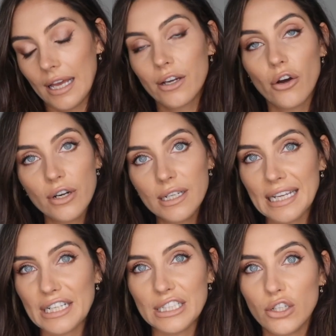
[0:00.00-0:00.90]
I got it in
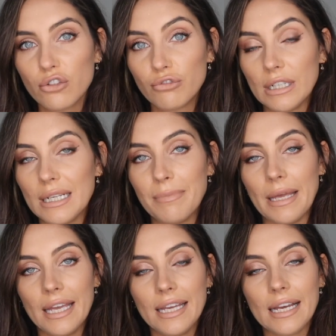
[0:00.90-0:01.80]
it because it looked really
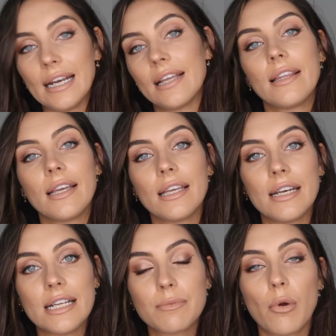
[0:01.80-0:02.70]
big, and I think it
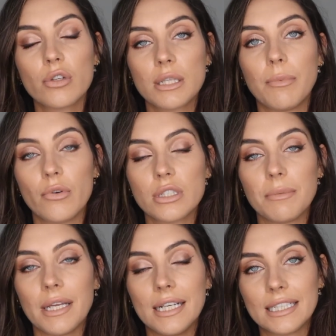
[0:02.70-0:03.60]
is supposed to
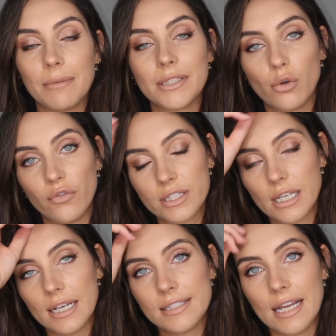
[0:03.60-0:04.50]
be a little bit
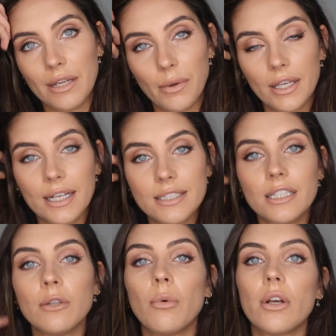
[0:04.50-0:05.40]
oversized anyway, and I
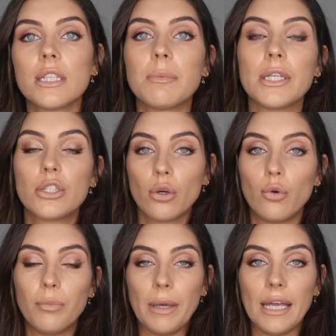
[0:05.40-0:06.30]
didn't want it to be
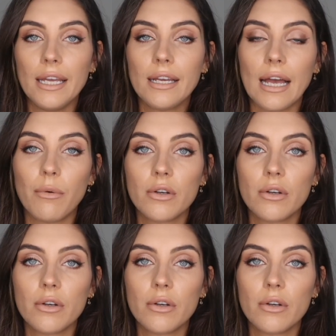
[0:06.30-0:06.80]
too big. I